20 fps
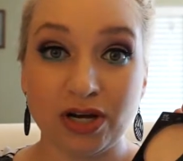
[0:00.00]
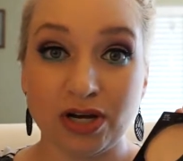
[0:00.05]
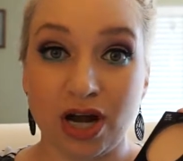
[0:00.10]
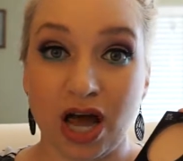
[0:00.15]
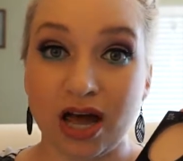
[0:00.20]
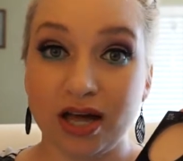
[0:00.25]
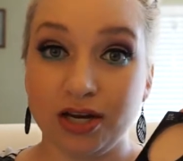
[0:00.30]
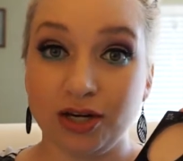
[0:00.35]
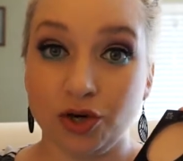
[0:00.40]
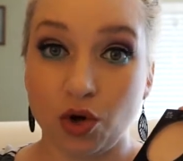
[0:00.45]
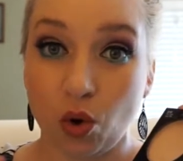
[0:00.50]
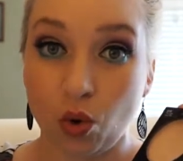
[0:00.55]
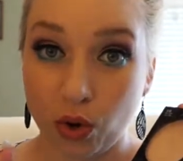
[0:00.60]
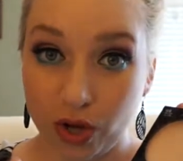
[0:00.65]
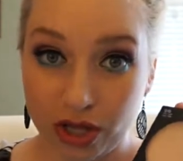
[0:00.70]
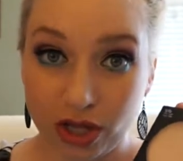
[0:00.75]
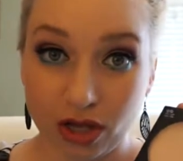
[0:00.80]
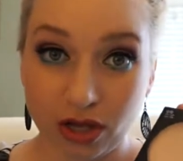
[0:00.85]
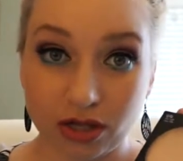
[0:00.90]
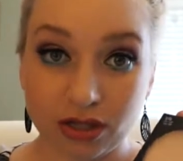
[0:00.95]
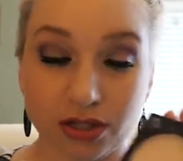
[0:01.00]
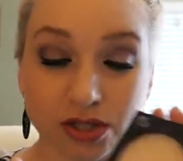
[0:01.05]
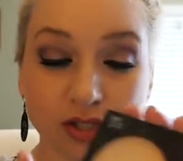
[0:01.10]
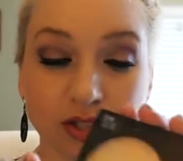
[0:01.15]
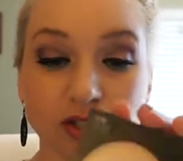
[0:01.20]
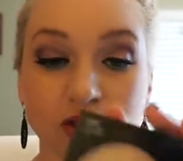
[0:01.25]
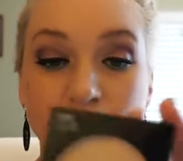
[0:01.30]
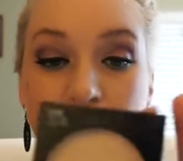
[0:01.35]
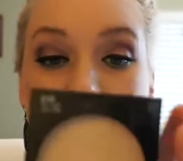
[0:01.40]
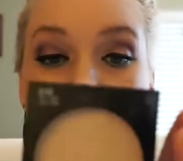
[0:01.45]
but not an oil.
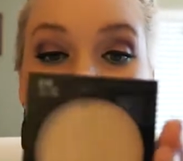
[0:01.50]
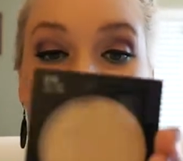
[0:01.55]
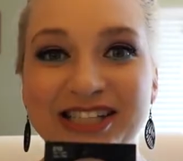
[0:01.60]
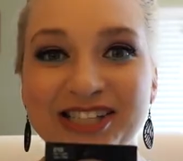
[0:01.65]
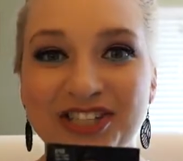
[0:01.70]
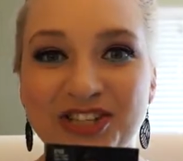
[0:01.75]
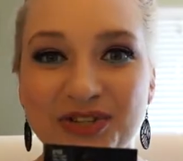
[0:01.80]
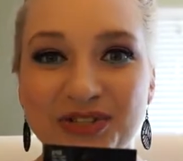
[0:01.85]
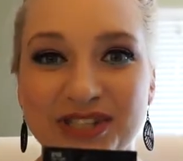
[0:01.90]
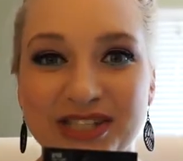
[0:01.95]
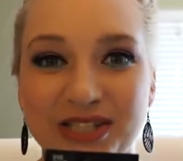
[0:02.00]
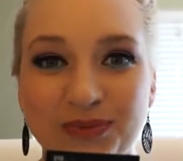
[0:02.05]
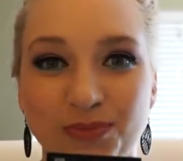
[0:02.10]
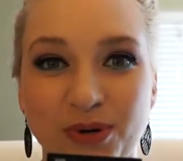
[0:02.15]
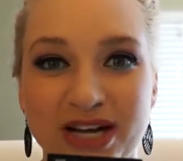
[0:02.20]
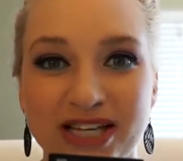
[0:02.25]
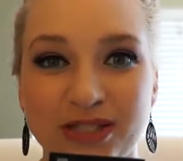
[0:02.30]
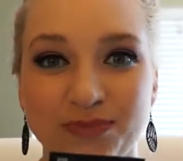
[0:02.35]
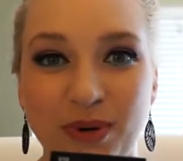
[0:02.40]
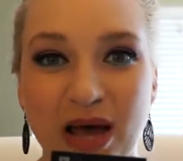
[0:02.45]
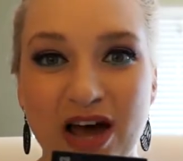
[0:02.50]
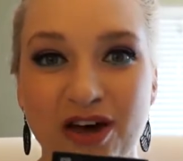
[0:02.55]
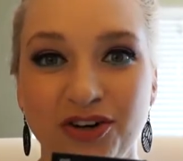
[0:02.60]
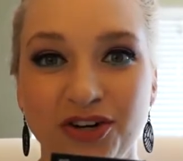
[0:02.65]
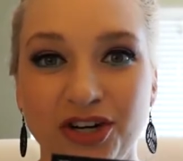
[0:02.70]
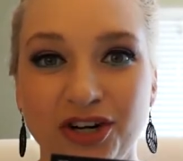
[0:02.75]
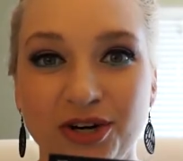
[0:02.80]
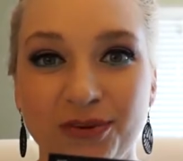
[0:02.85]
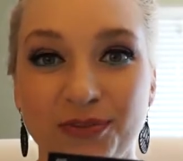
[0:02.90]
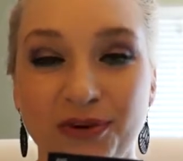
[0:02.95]
So I like to use this pressed
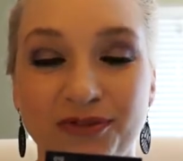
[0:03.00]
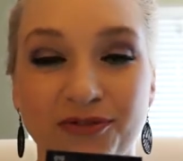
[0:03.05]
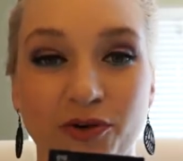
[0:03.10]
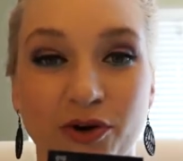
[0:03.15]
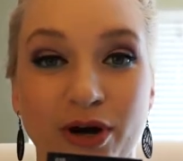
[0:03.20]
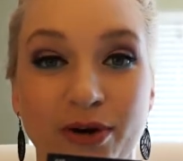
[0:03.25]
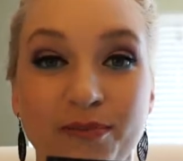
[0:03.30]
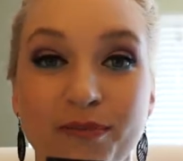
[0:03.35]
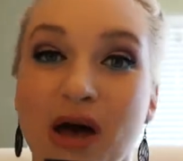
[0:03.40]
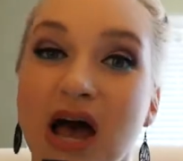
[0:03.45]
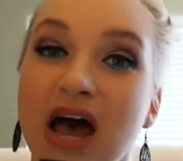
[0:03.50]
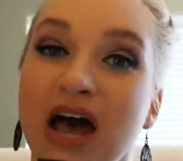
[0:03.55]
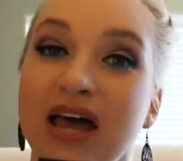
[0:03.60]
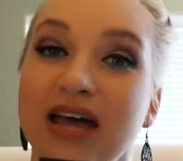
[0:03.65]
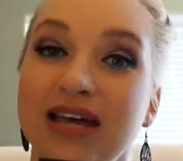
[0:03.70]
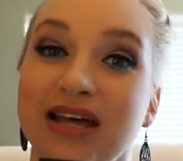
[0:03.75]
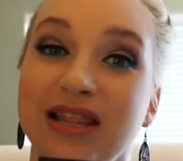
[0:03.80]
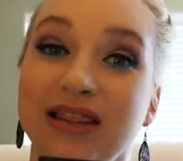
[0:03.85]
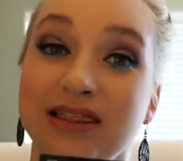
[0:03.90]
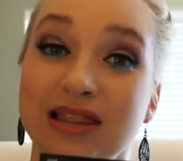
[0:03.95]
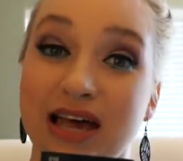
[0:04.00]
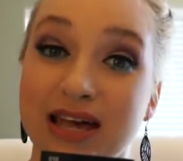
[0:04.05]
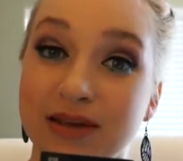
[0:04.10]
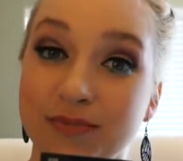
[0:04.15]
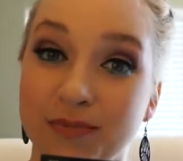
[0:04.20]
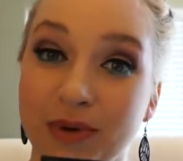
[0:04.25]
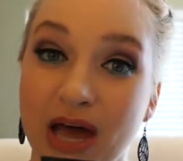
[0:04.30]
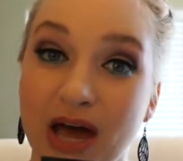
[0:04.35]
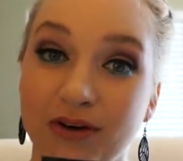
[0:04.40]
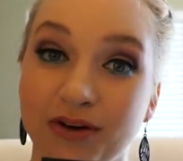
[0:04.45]
powder before my
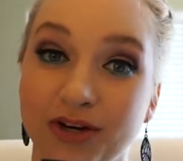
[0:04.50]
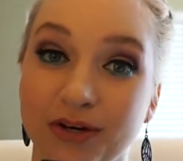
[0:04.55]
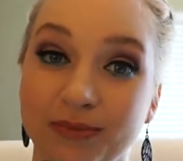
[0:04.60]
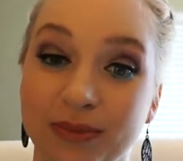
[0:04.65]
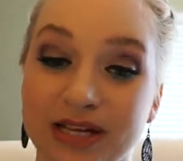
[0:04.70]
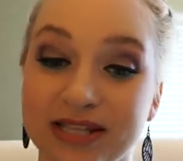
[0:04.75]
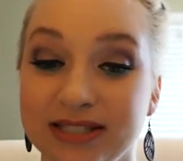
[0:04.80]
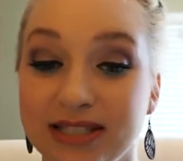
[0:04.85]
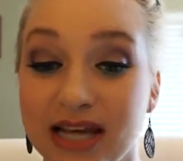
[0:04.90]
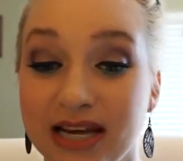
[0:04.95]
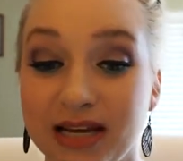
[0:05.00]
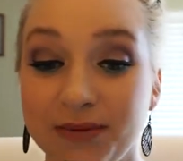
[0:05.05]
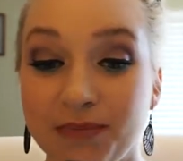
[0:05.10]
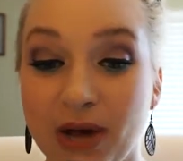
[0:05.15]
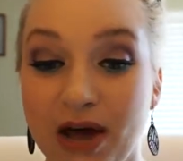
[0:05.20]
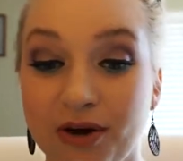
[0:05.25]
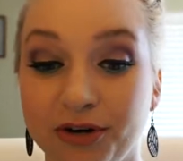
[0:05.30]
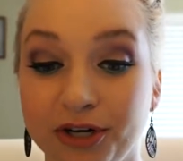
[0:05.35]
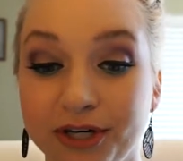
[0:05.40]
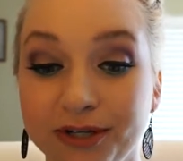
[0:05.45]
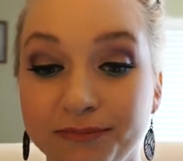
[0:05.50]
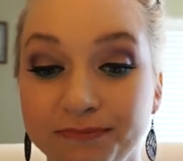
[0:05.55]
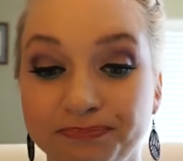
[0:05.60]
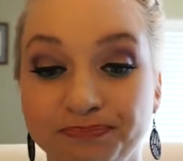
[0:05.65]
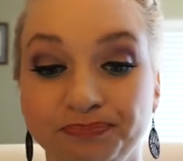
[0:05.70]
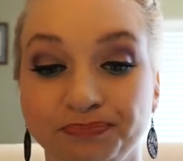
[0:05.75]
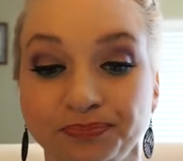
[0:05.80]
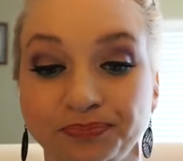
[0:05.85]
light powder, my setting powder,